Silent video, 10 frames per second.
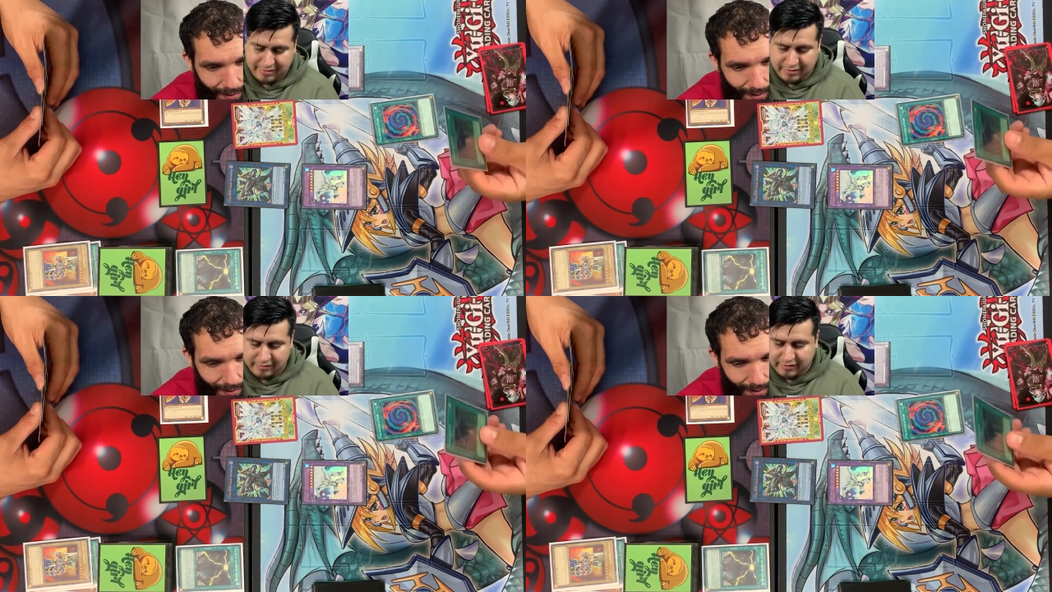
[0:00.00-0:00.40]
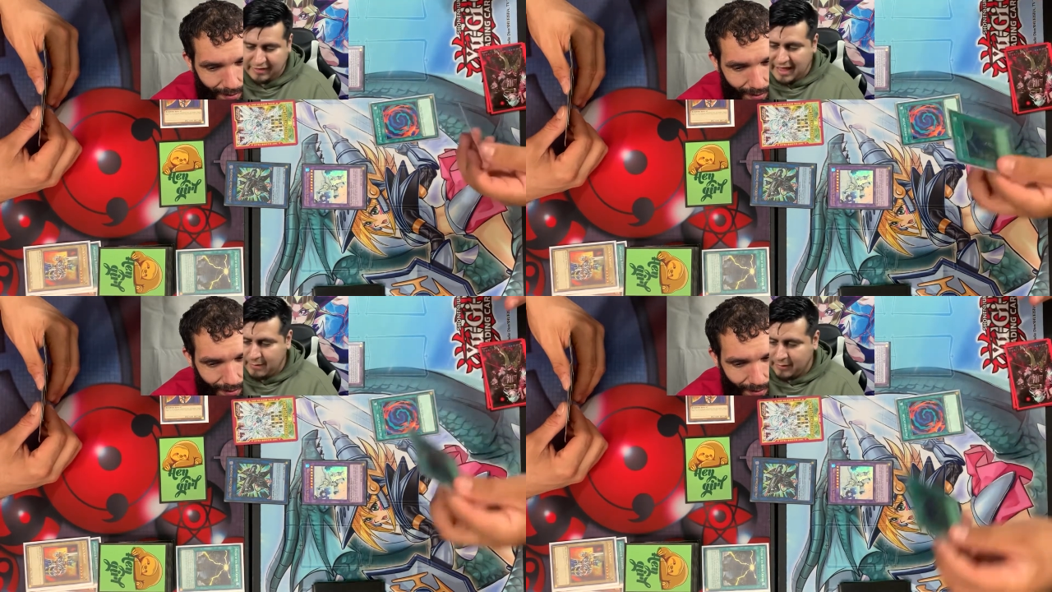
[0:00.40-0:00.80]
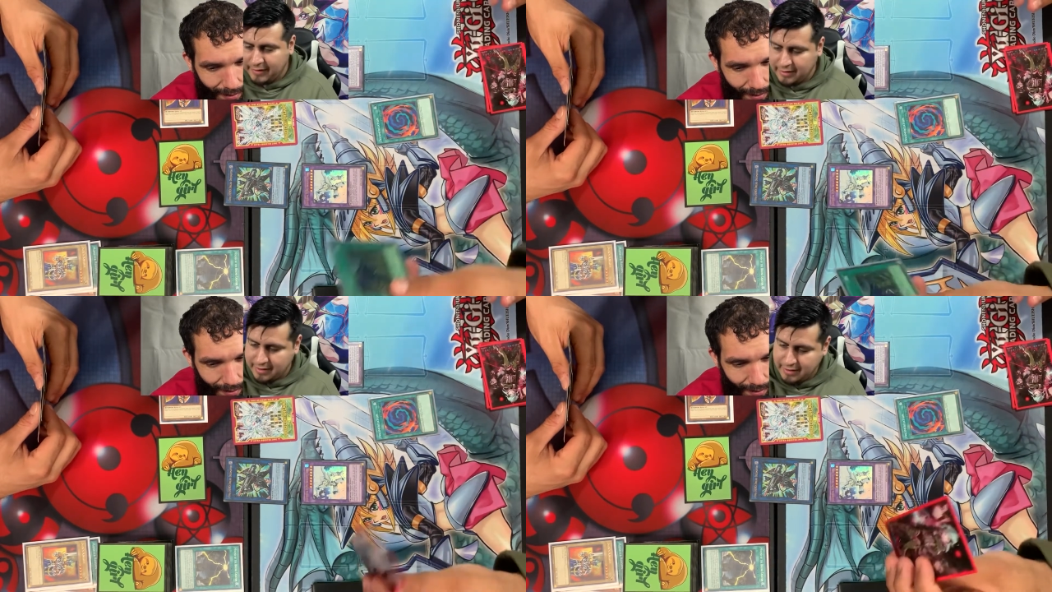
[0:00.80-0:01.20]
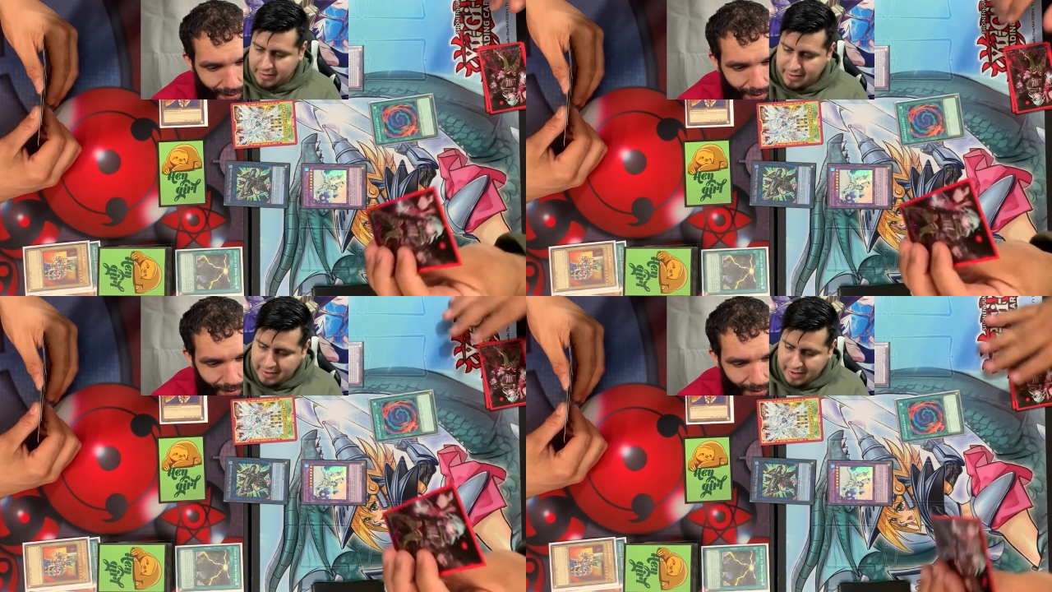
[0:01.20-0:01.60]
Speaker 1: gonna send that one.
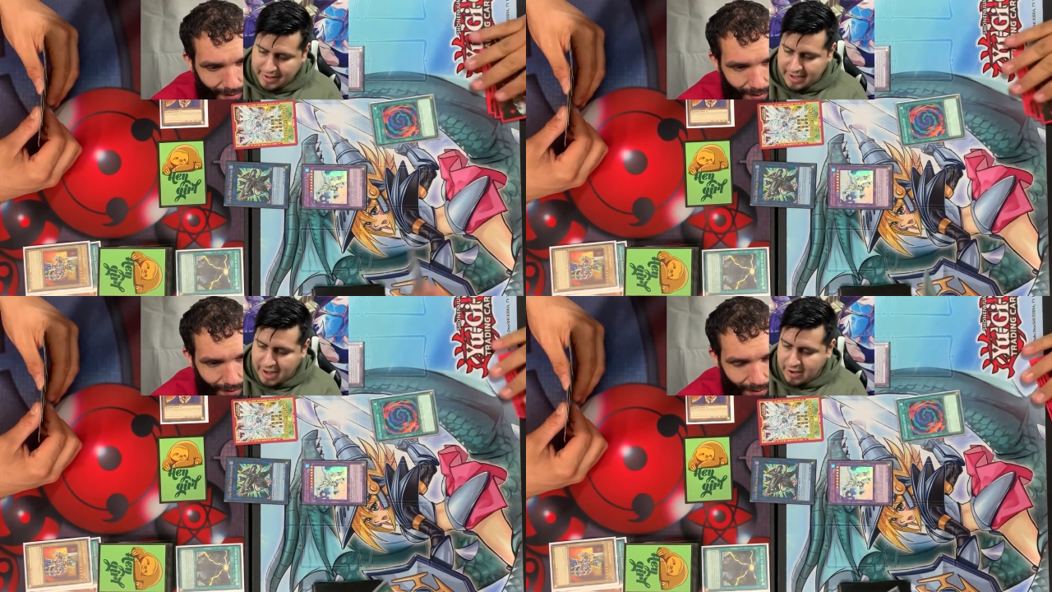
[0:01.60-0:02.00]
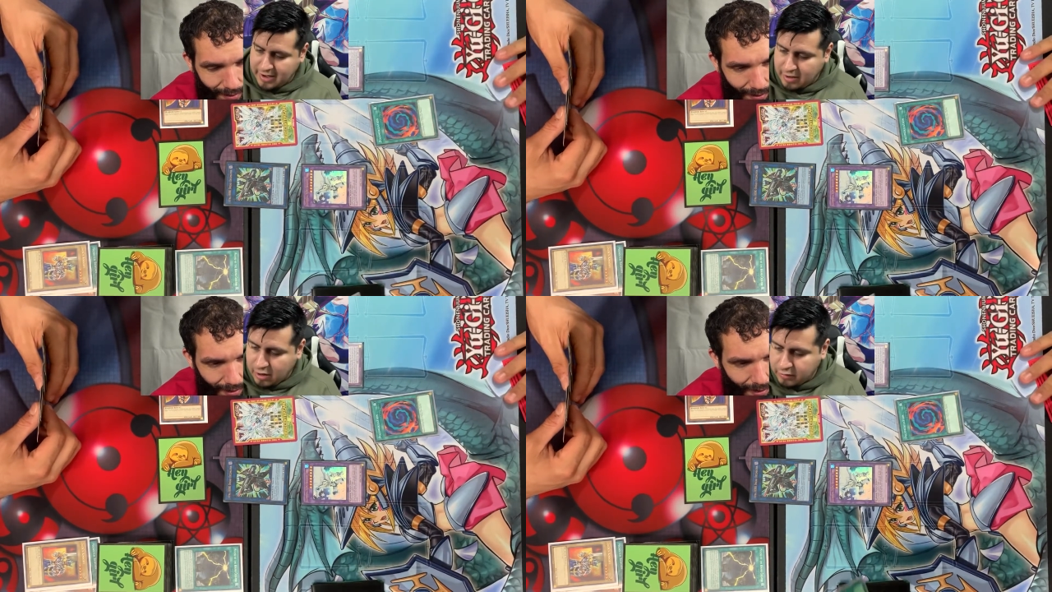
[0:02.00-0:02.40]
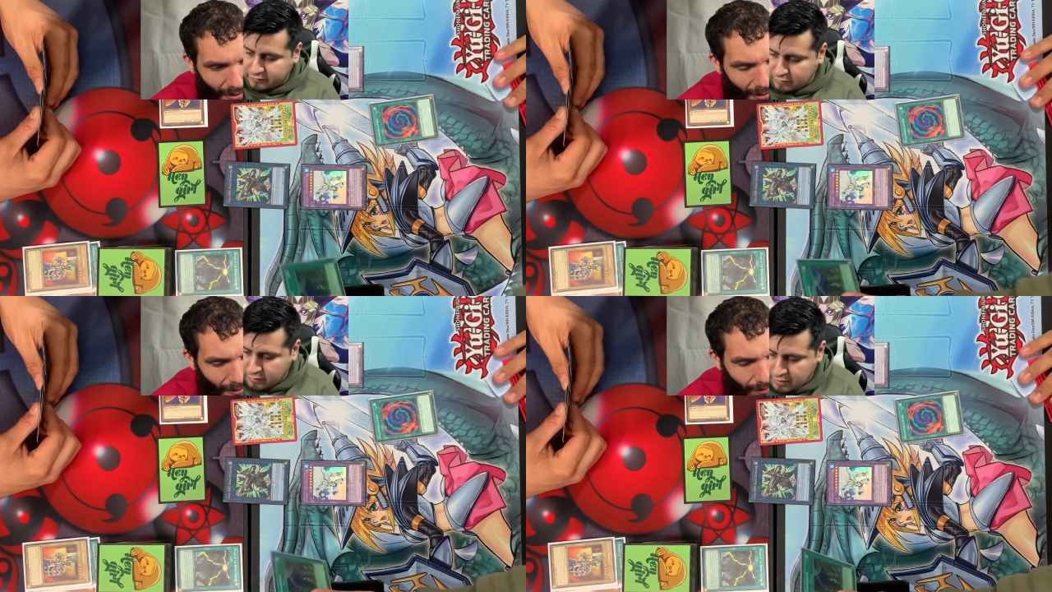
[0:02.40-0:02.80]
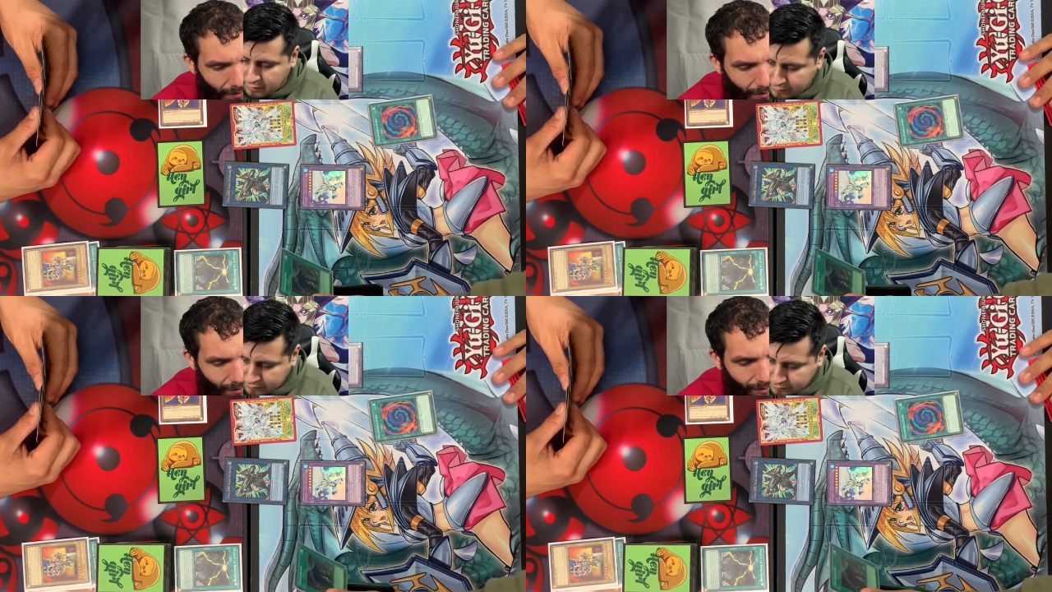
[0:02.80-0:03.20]
And now I also
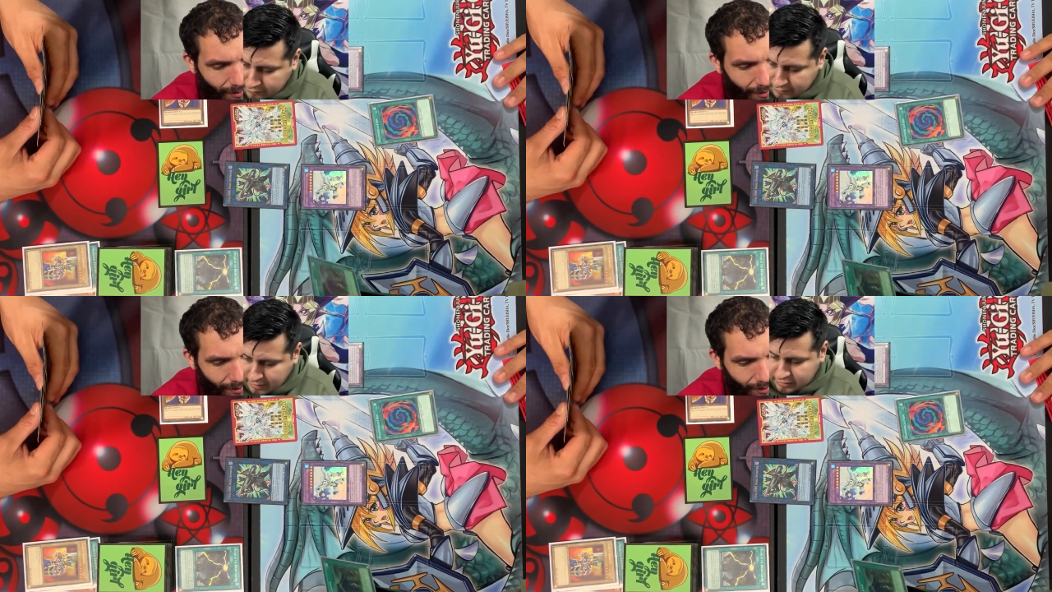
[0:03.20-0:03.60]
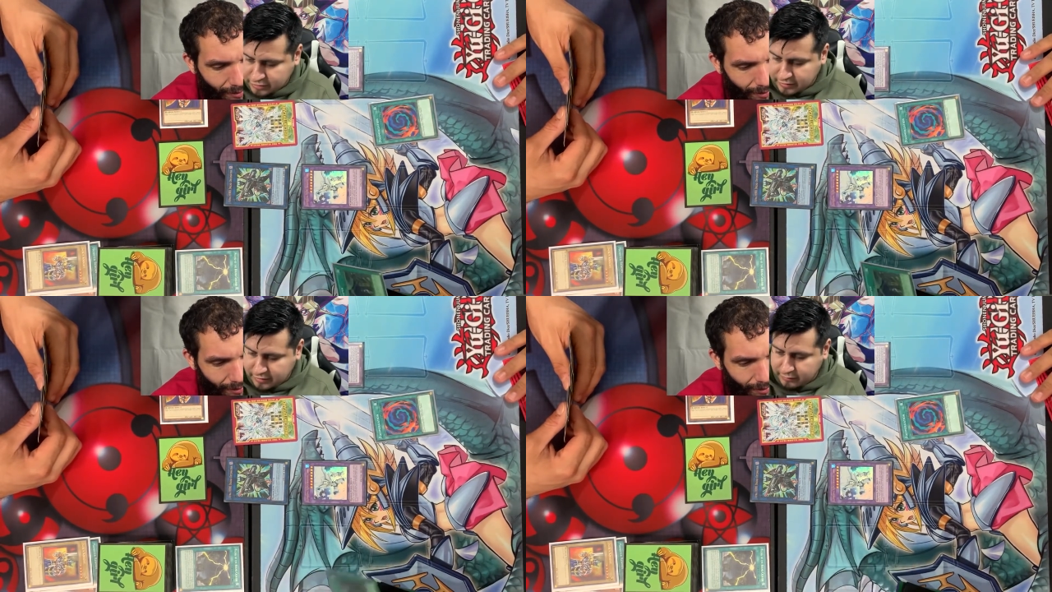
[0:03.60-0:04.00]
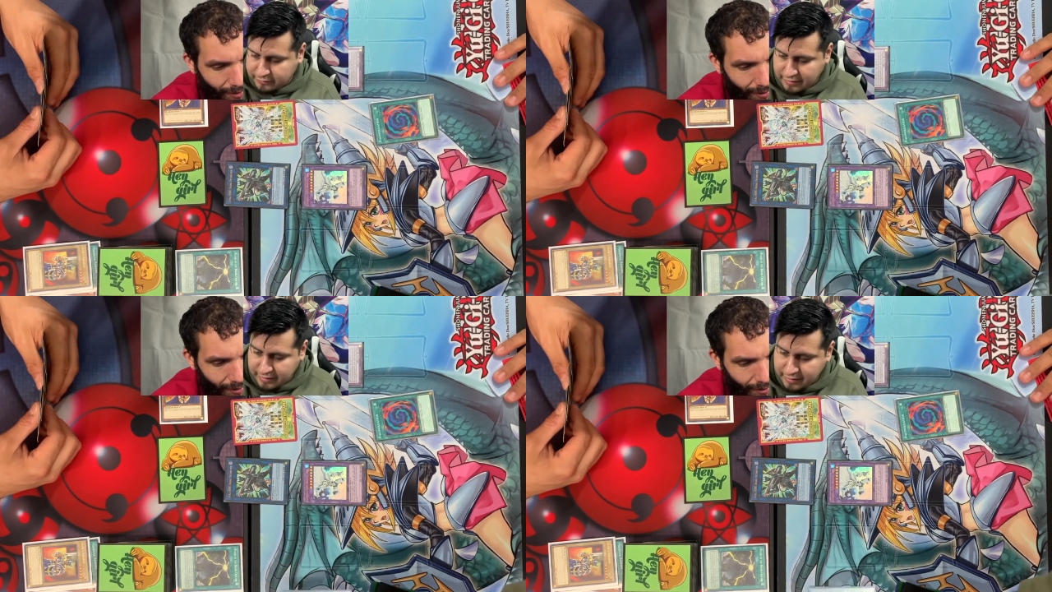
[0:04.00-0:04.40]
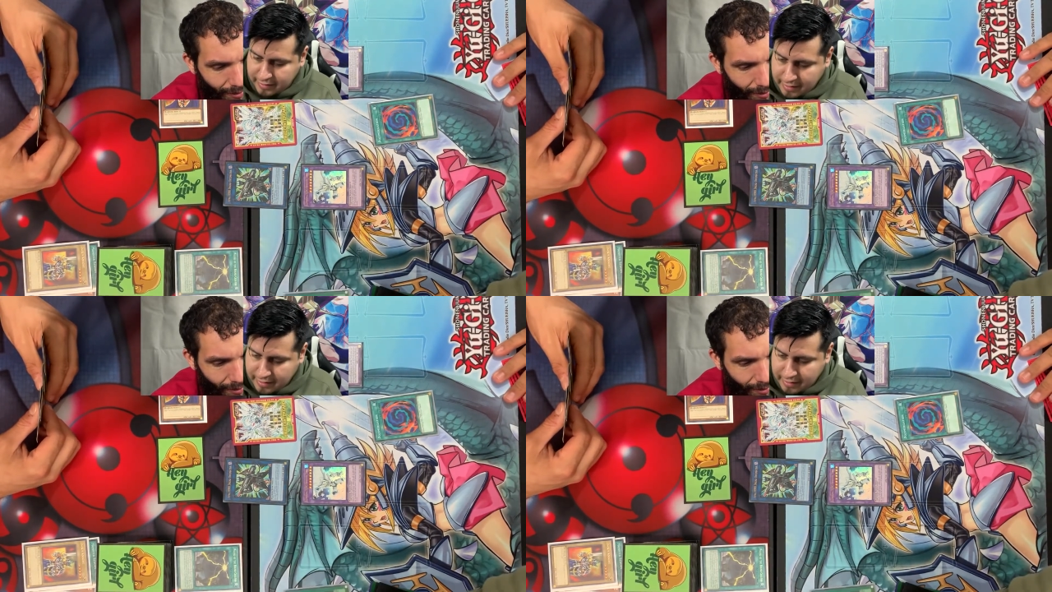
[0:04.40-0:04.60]
use, actually that goes down here,